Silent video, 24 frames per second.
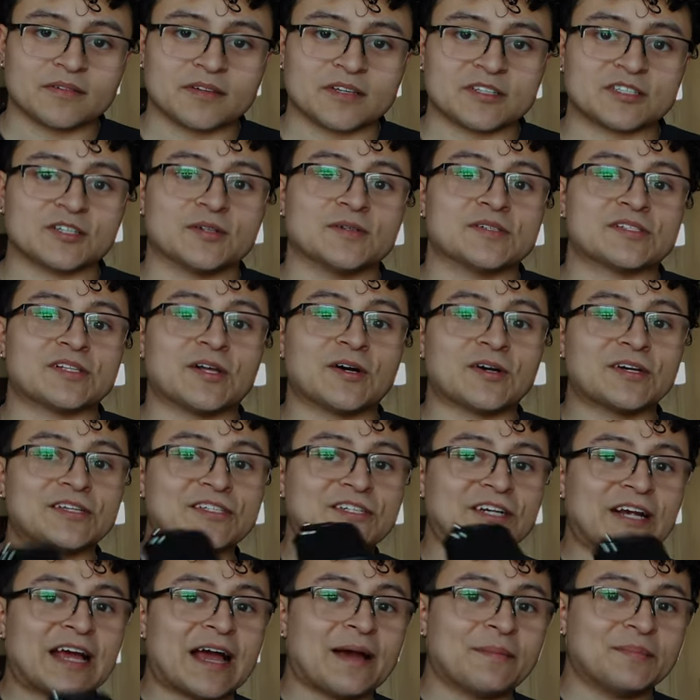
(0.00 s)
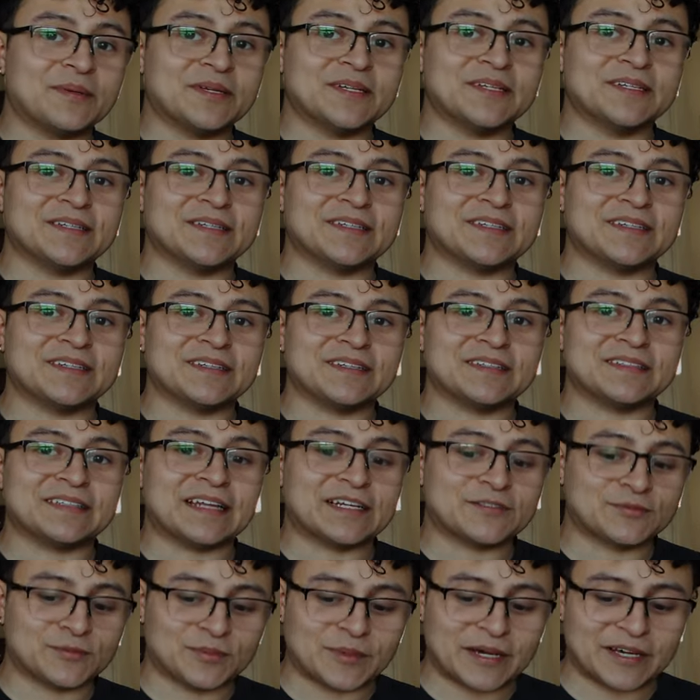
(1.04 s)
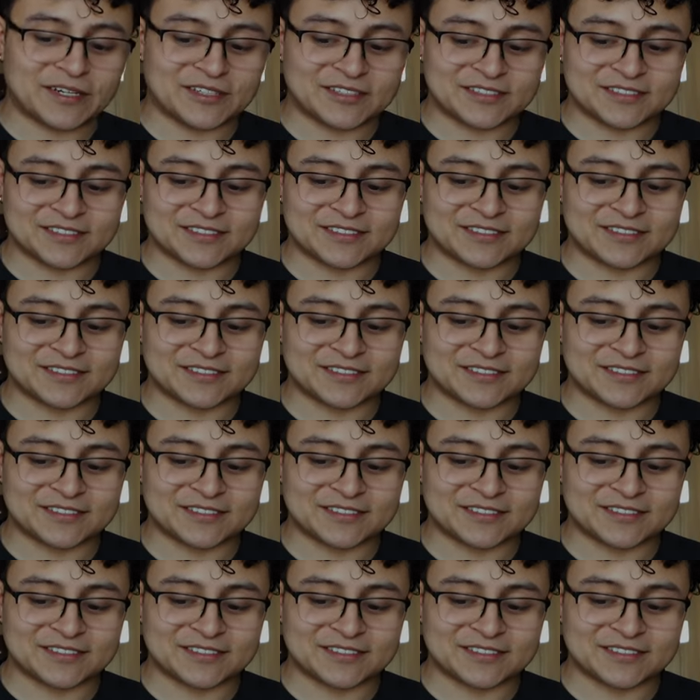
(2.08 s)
So as long as you're happy, that's what matters.